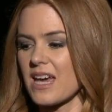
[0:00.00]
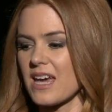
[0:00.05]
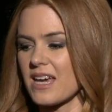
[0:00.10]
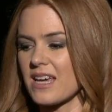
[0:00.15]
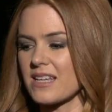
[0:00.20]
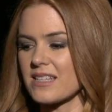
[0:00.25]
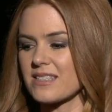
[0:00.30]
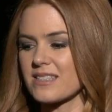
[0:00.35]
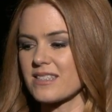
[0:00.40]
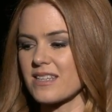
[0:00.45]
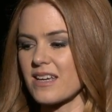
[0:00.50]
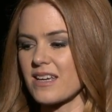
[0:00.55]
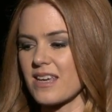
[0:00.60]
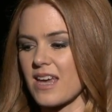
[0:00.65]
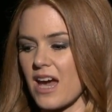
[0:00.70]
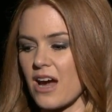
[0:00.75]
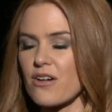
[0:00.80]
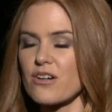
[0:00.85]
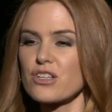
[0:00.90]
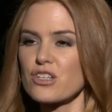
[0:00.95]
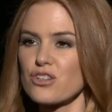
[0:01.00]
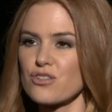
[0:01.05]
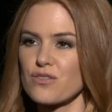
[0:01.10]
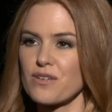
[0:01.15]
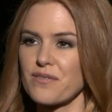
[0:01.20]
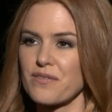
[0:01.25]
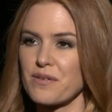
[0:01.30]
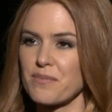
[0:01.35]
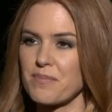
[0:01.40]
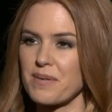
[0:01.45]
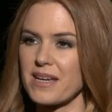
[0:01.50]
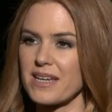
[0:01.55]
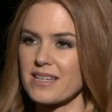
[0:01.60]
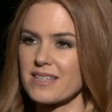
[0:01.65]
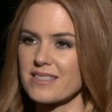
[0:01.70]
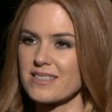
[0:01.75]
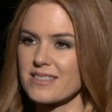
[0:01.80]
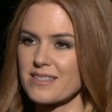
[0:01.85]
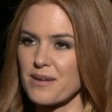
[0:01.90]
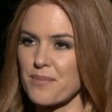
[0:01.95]
it's a character-driven
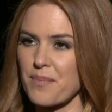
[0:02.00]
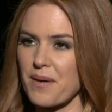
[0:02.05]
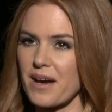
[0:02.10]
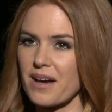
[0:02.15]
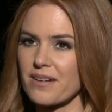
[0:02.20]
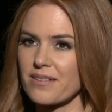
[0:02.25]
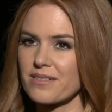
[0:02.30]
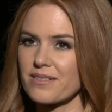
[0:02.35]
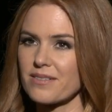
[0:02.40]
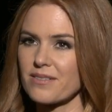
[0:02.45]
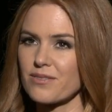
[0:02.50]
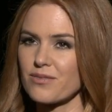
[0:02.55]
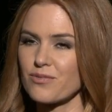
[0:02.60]
piece about